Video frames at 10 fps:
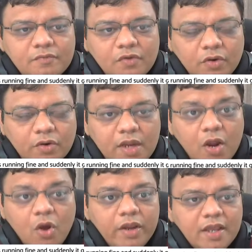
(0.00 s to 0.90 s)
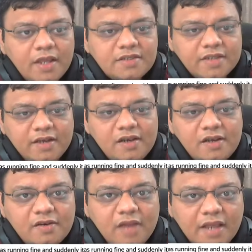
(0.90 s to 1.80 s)
All right. Oh yes, and
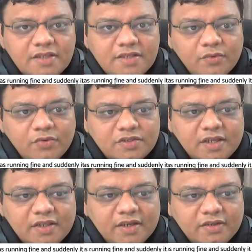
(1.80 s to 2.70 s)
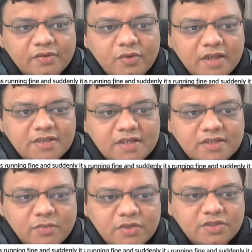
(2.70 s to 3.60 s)
I just have to say that you guys
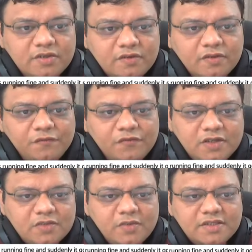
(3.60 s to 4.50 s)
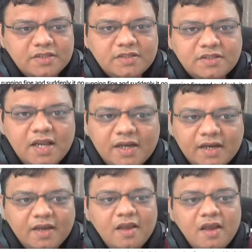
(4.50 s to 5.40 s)
asked question. The first question
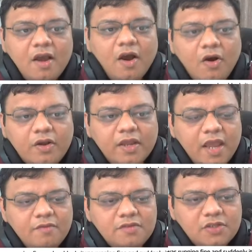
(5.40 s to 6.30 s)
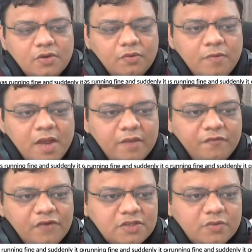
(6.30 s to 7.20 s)
started. Okay, so my
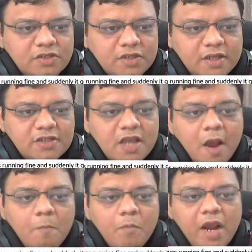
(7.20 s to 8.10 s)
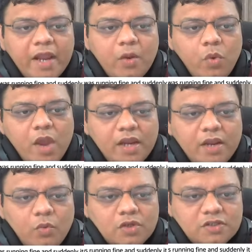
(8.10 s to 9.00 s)
first question is: my
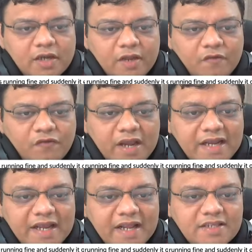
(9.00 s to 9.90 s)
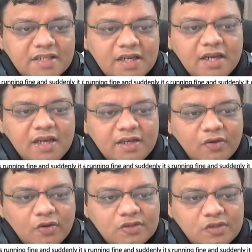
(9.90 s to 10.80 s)
query was running fine, and suddenly it
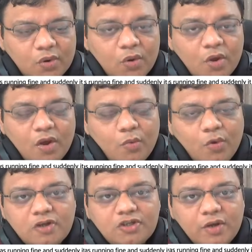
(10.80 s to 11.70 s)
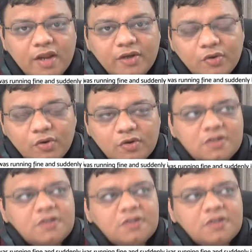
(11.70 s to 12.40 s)
got slow. What should I do?